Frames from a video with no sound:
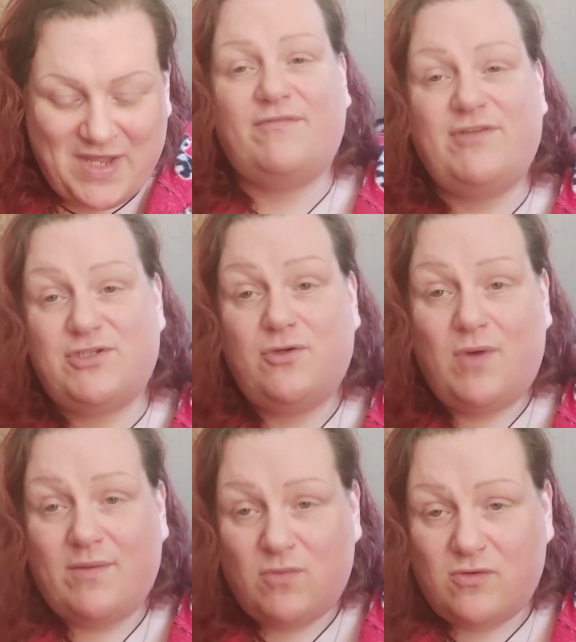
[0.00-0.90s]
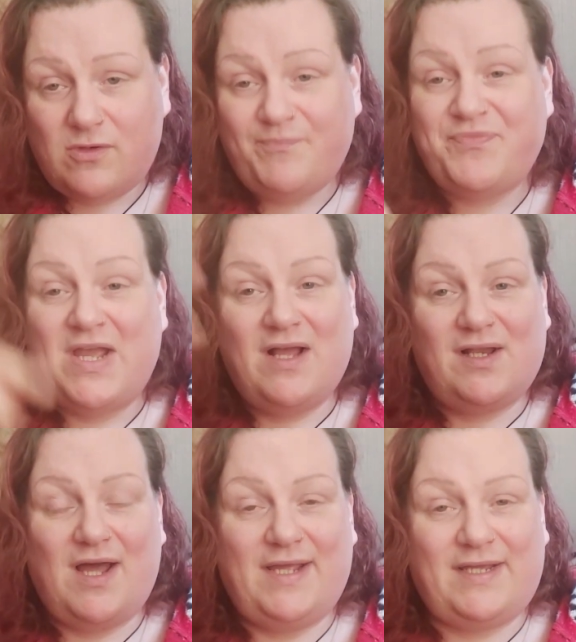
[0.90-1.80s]
If you do want more
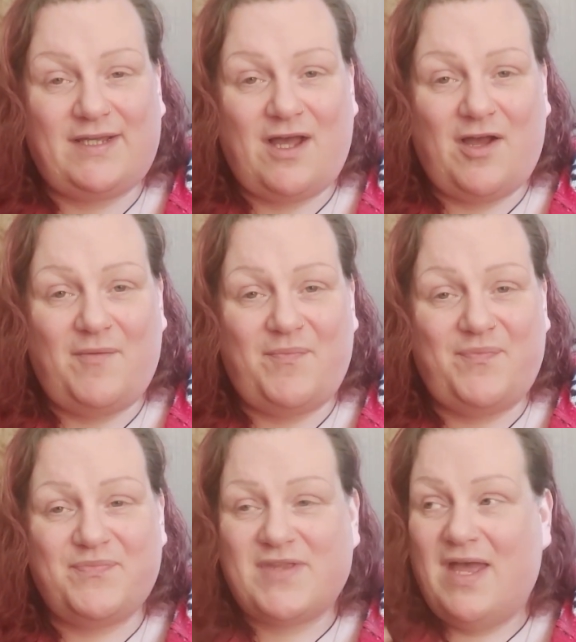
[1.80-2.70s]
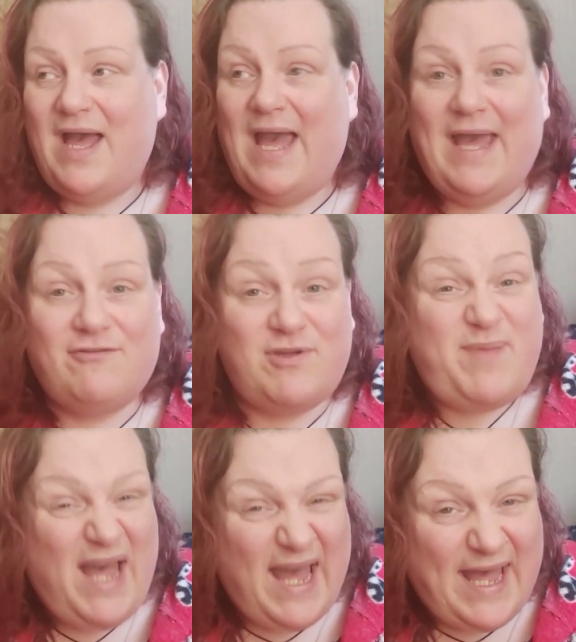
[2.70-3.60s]
like hair
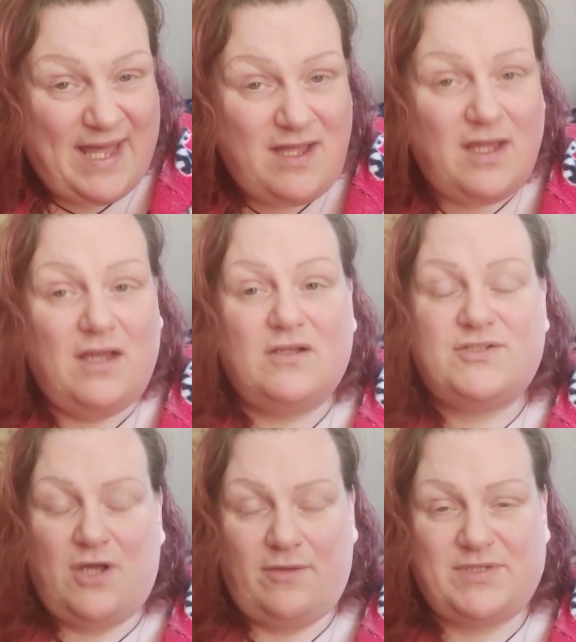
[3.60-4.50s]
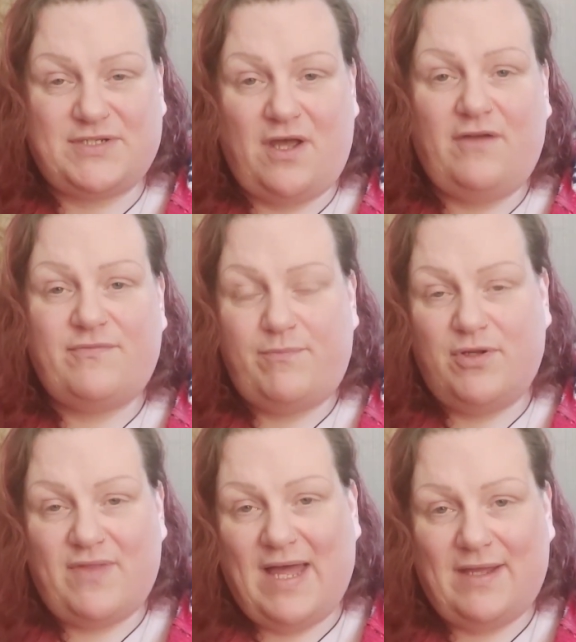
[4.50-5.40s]
repair type stuff,
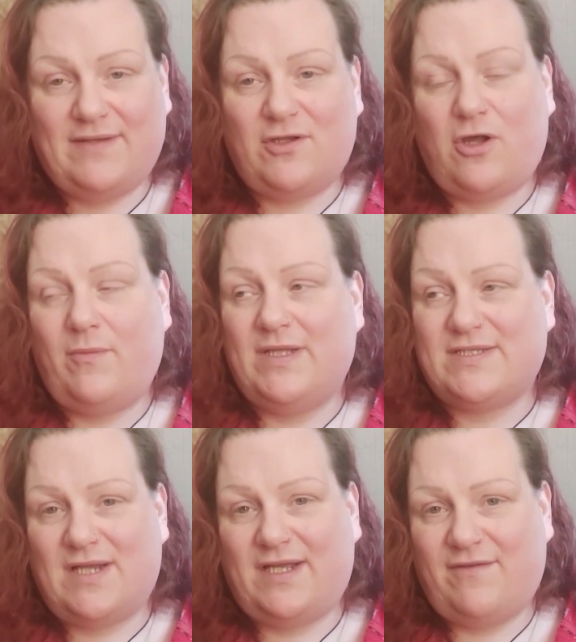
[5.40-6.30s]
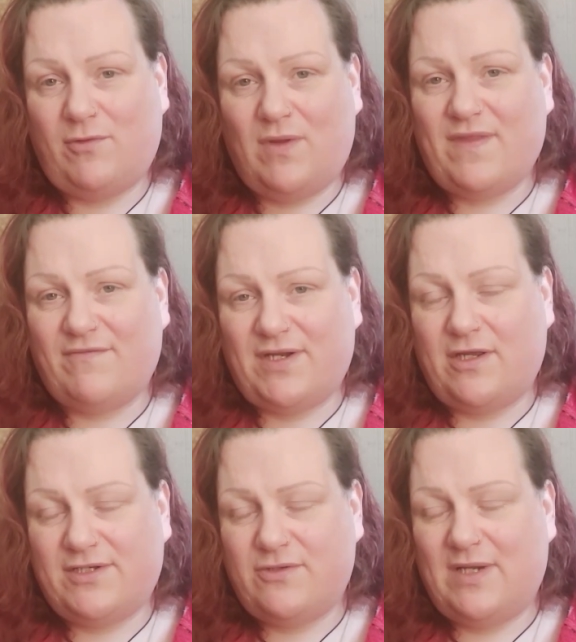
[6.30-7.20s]
put that in the comments. Like, if you want that
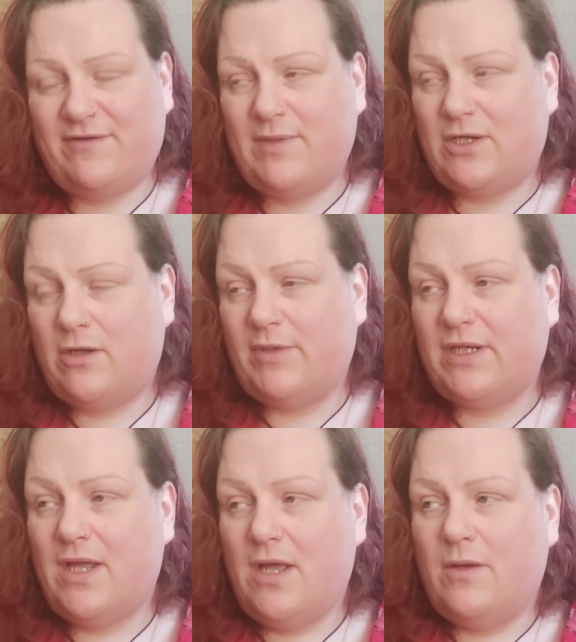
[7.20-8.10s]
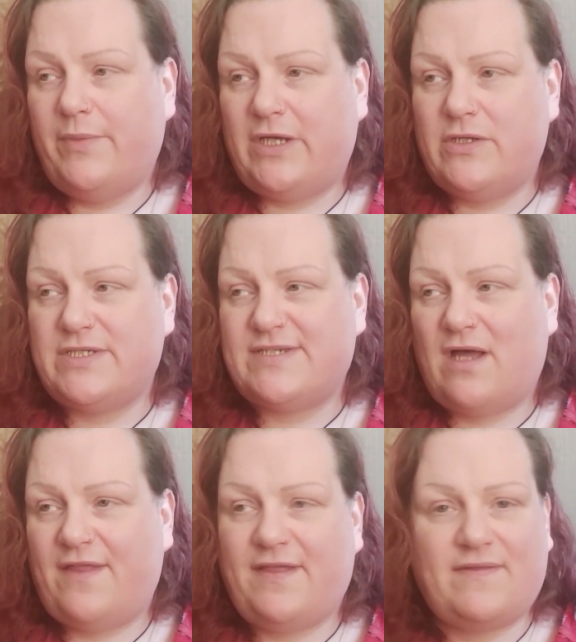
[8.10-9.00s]
video, do leave me a comment, because
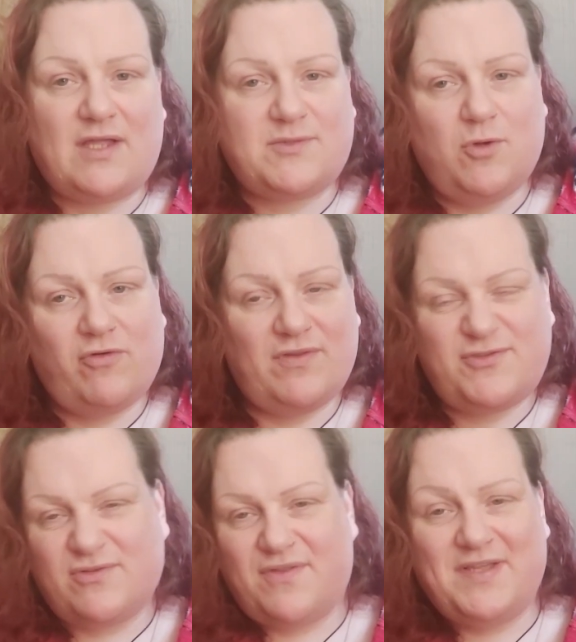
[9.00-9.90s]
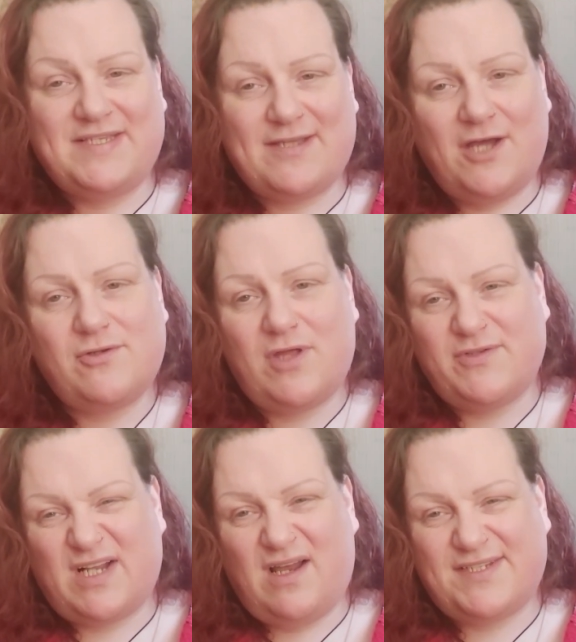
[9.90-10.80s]
I think that's more on sort of this side. Although
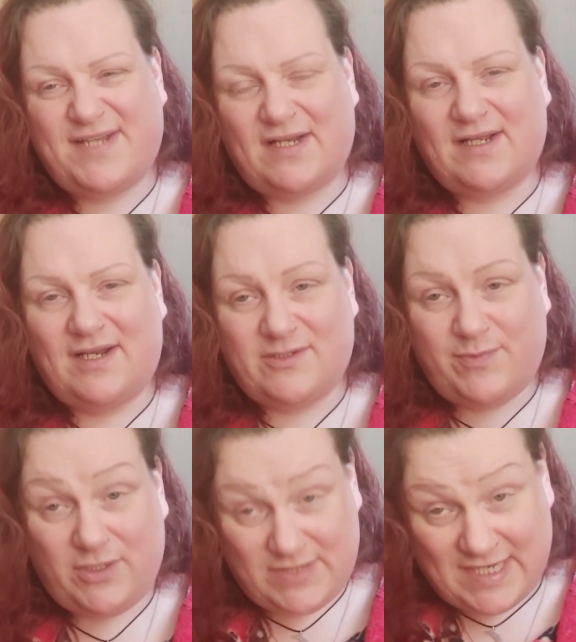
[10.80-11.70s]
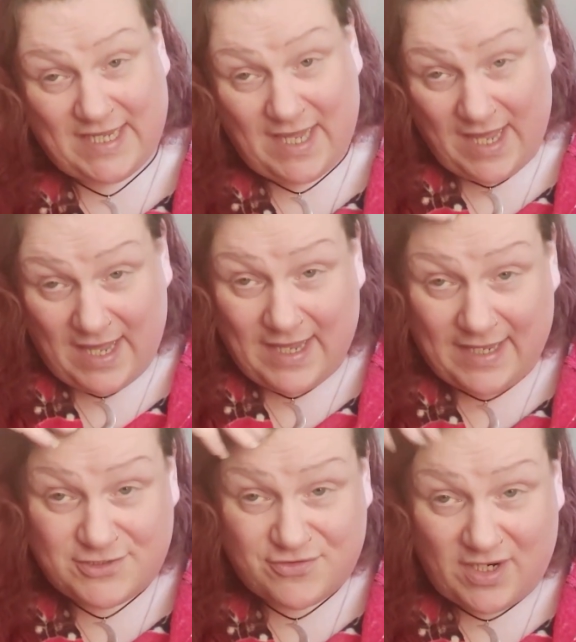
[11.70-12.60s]
it's classed technically as beauty,
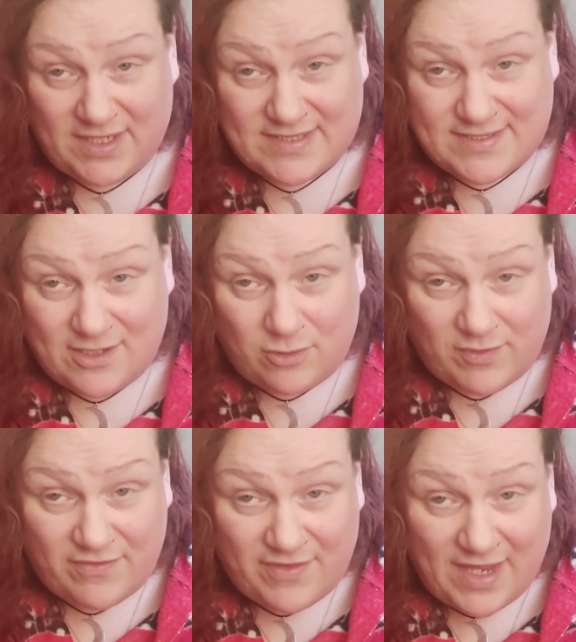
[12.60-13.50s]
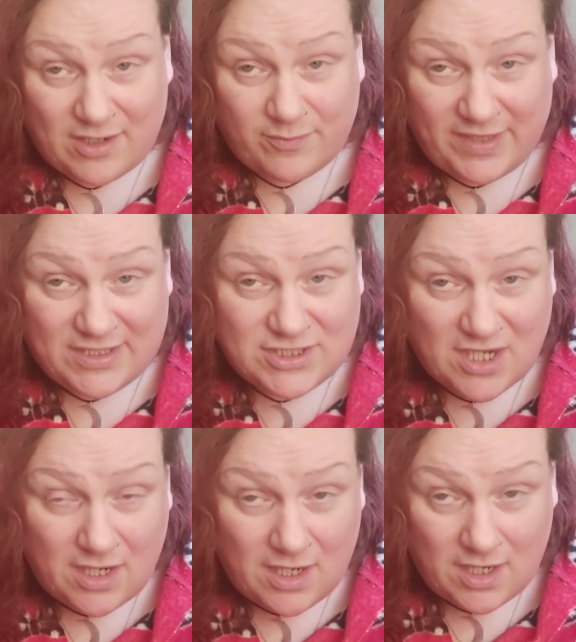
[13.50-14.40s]
it's trying to deal with the
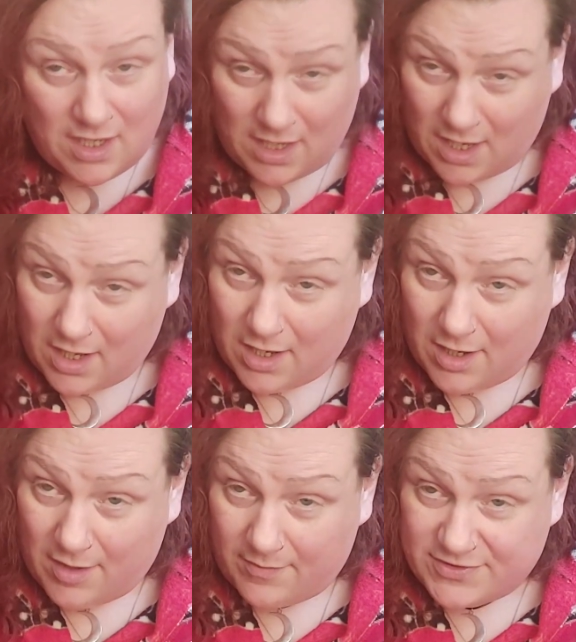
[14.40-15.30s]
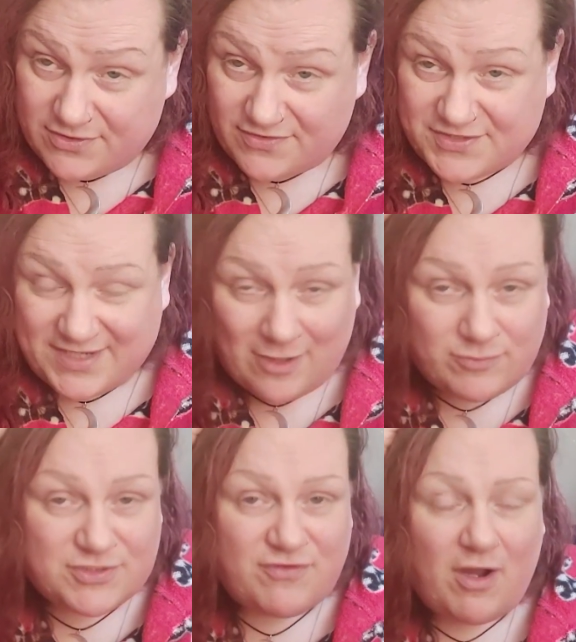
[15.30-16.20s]
alopecia, sort of
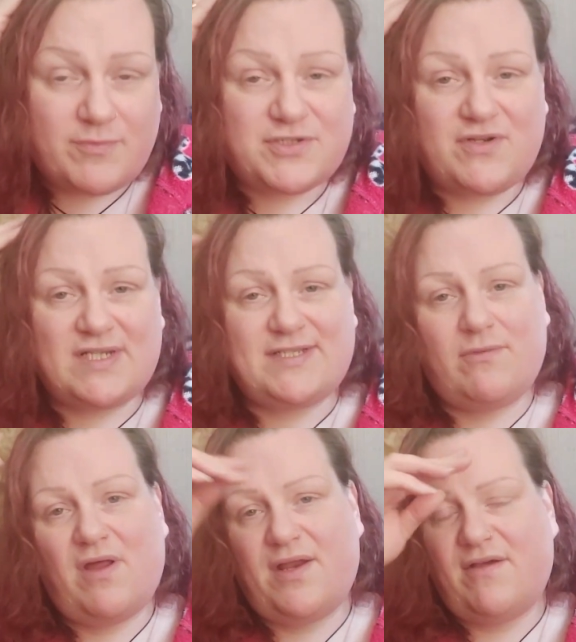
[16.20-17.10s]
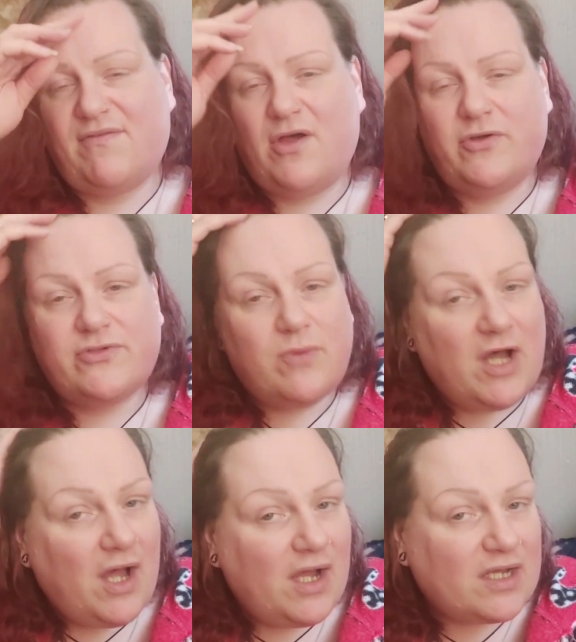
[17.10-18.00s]
scalp scrubs, trying to see where any of those
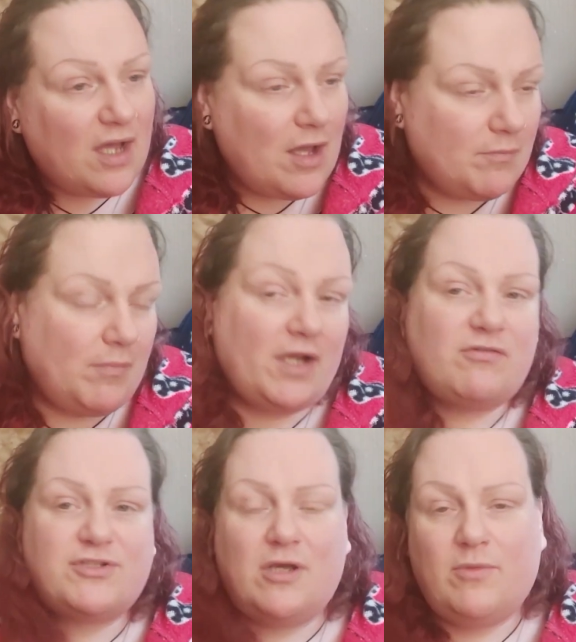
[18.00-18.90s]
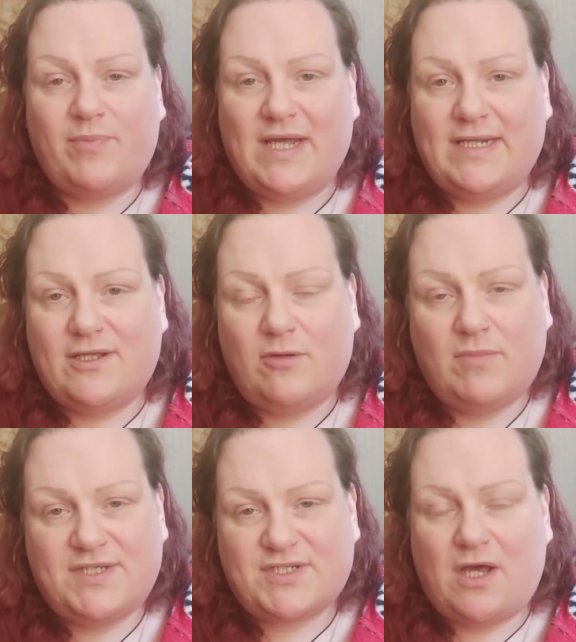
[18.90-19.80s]
work, microdermabrasion on
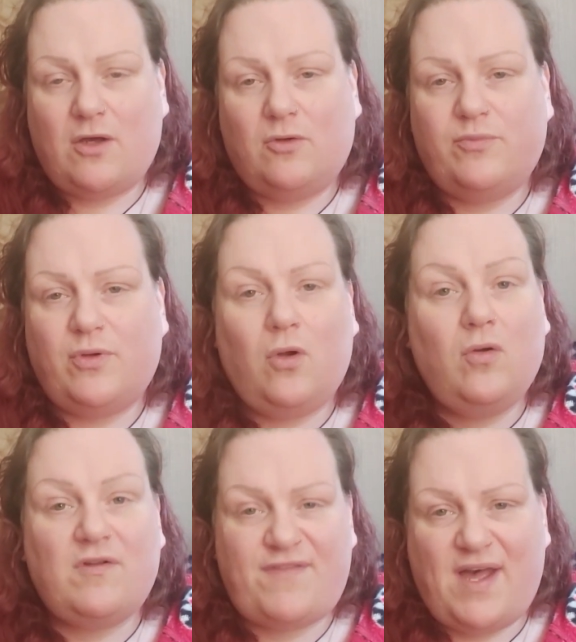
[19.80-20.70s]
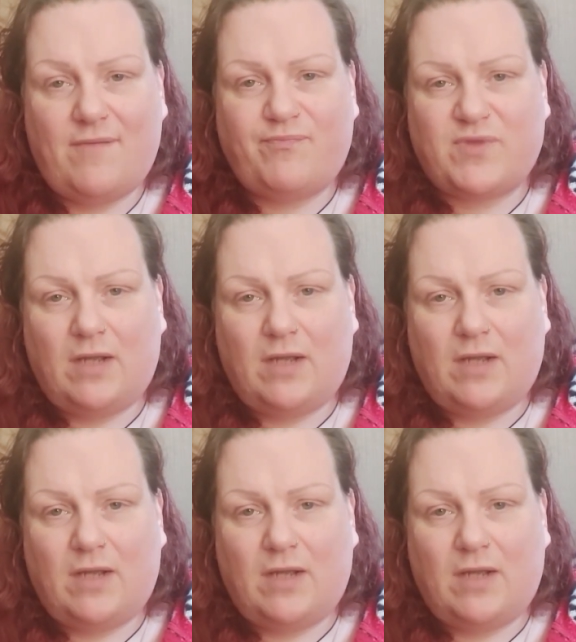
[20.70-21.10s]
my scalp, all of that.